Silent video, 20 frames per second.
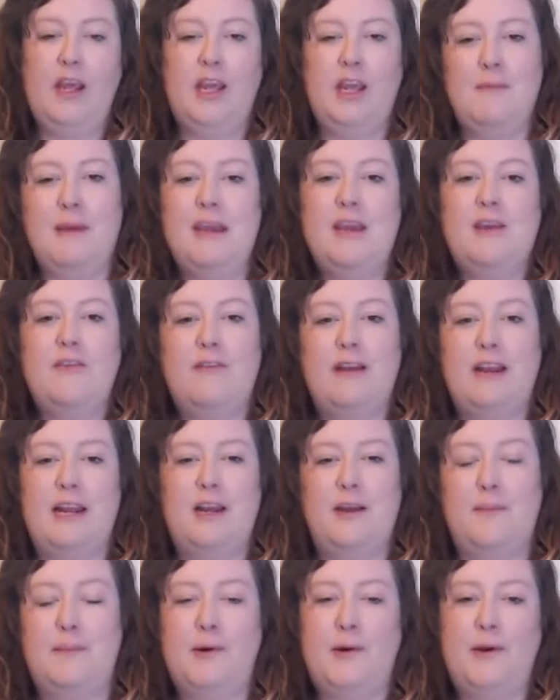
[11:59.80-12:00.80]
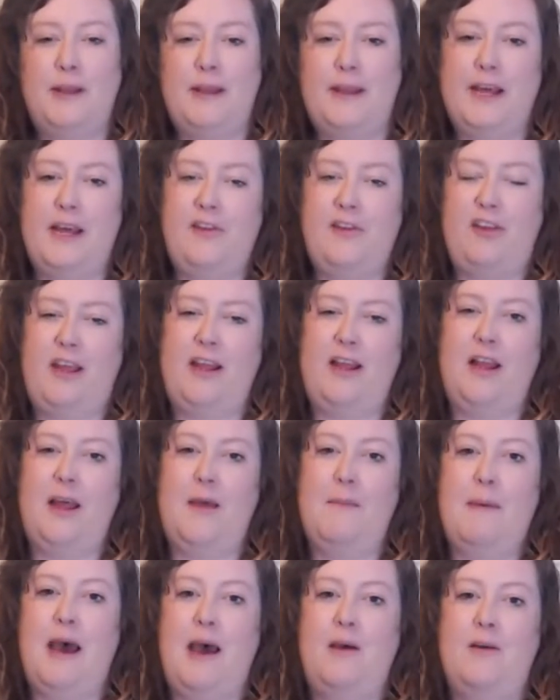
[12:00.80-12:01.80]
You make a really good point there, Jill,
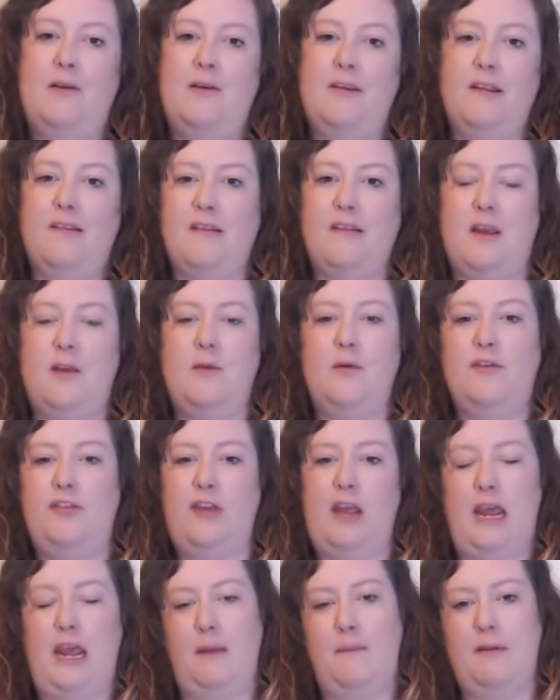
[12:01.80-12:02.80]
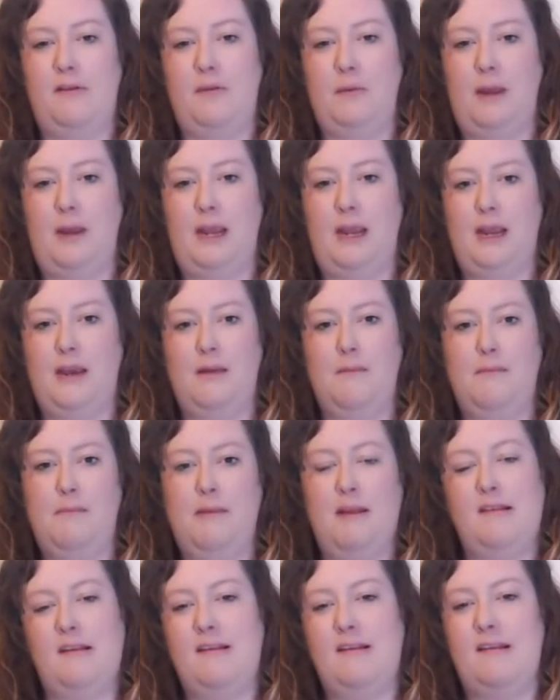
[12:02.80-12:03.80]
about distinguishing between
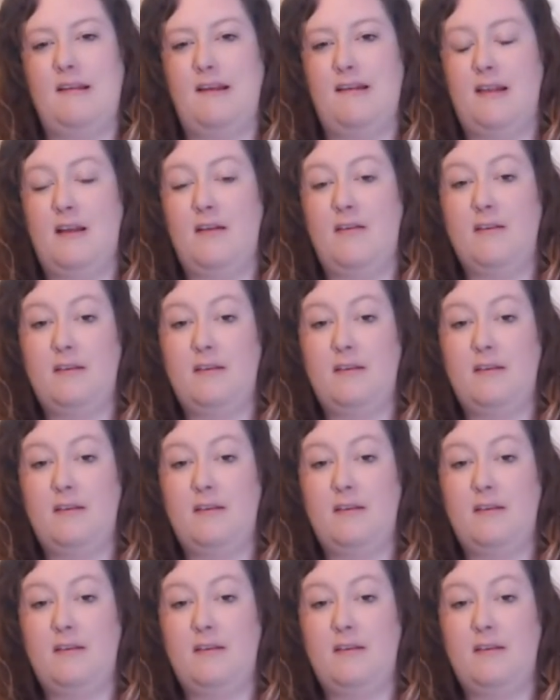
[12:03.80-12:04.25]
businesses that